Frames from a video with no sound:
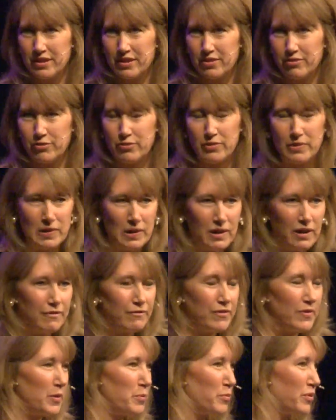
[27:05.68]
through the
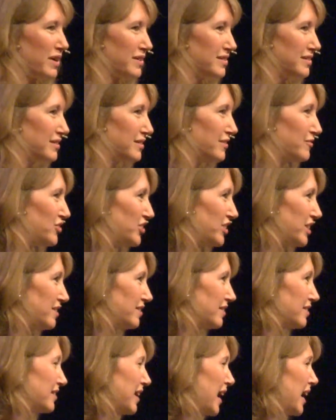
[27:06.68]
life and the presence of
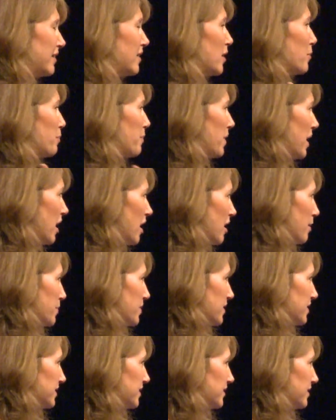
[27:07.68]
Jesus, and the
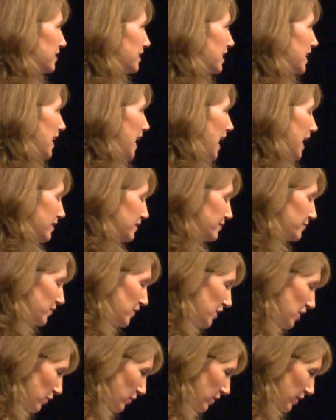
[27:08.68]
purpose that he has for
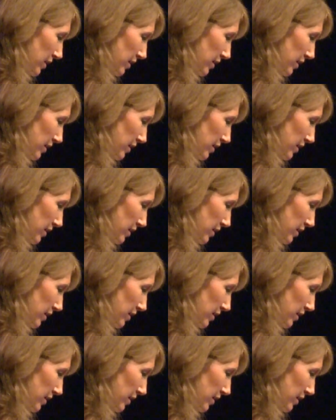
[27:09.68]
you